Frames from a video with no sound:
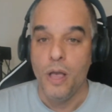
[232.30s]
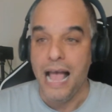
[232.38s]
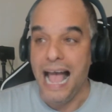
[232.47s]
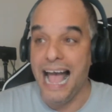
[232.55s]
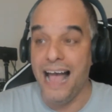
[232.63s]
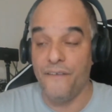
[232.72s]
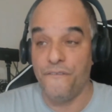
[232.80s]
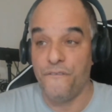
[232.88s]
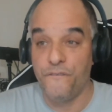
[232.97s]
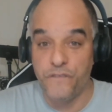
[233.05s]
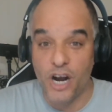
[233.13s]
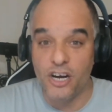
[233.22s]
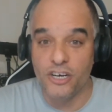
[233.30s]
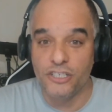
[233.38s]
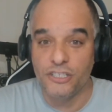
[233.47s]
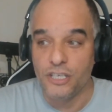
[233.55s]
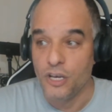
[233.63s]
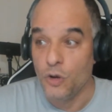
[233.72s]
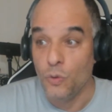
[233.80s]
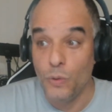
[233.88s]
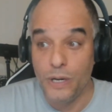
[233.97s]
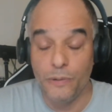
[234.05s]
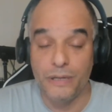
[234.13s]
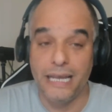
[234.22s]
At first we
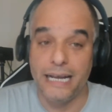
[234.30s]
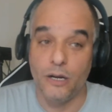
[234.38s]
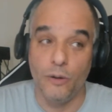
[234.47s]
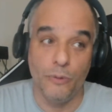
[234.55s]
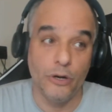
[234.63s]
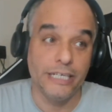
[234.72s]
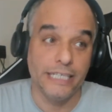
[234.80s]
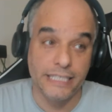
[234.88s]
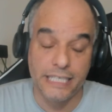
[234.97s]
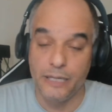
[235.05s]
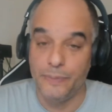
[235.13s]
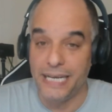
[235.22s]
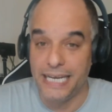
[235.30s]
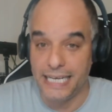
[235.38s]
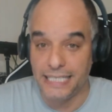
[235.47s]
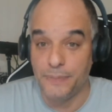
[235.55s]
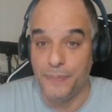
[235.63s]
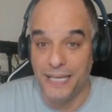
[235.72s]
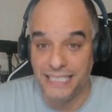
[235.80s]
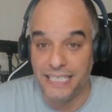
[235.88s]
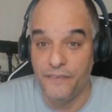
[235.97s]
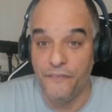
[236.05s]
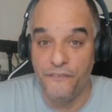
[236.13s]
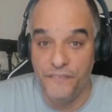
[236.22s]
were like, oh boy, this is going to be an expensive
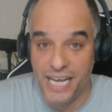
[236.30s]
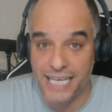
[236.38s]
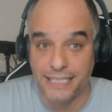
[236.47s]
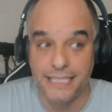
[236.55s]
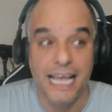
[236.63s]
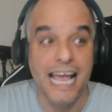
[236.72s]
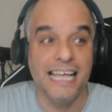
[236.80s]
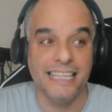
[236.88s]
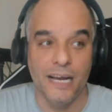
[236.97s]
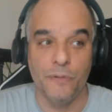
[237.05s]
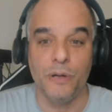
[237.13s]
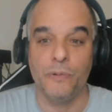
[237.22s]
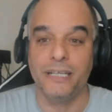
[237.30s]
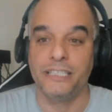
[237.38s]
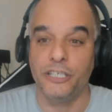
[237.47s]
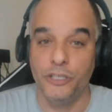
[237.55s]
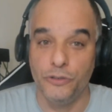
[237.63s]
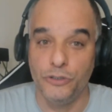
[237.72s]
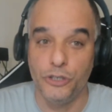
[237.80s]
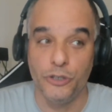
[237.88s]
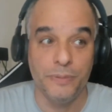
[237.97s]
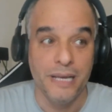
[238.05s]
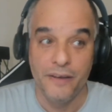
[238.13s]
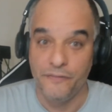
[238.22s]
fix. And then we went to YouTube,
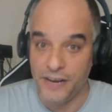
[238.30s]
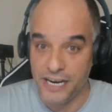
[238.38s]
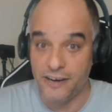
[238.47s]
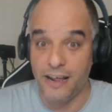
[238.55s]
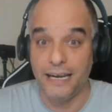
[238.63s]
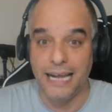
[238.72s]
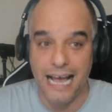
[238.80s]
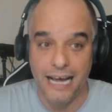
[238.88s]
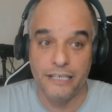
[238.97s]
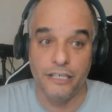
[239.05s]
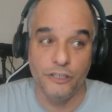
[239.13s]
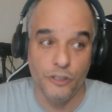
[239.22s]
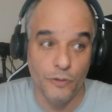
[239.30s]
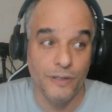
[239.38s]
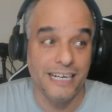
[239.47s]
figured out how to do it